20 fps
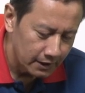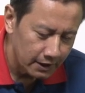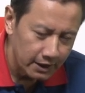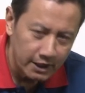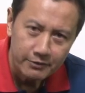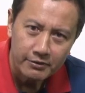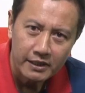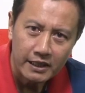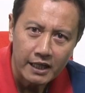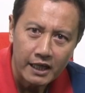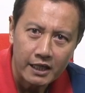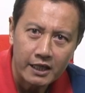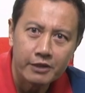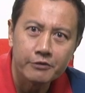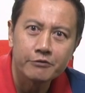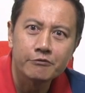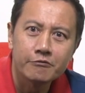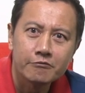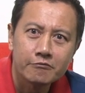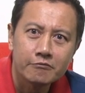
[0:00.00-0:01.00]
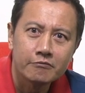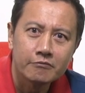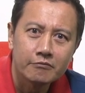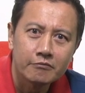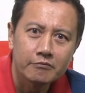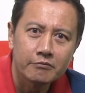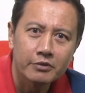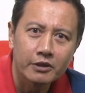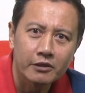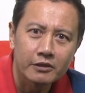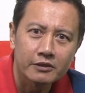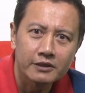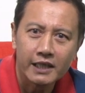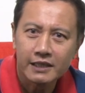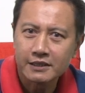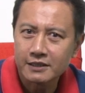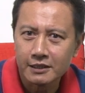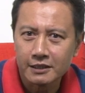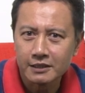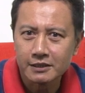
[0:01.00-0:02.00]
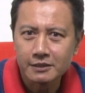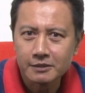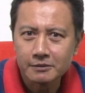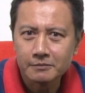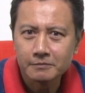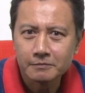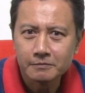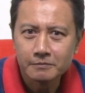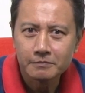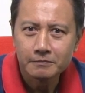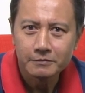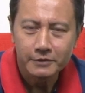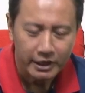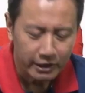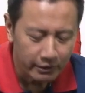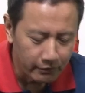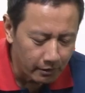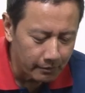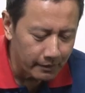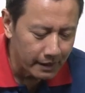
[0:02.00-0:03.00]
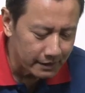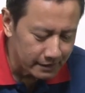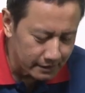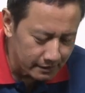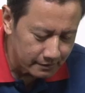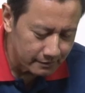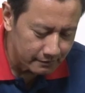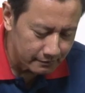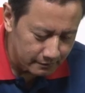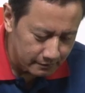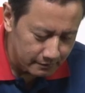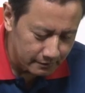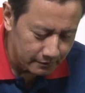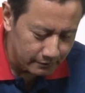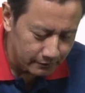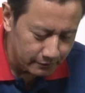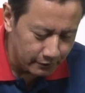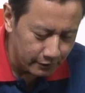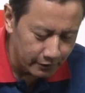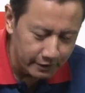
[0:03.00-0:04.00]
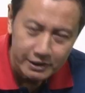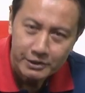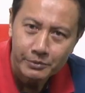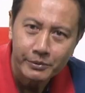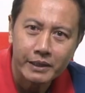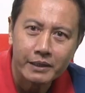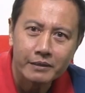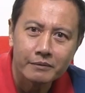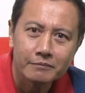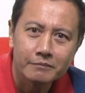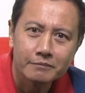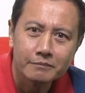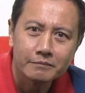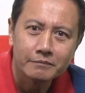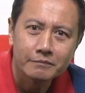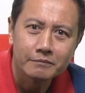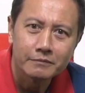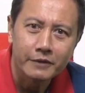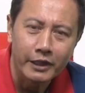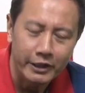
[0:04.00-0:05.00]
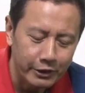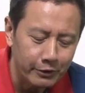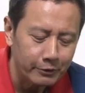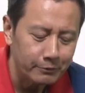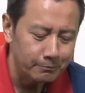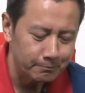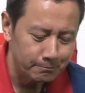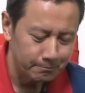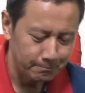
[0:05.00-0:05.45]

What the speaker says: live and let live, because that's us. Thank you very much for this week. Thank you.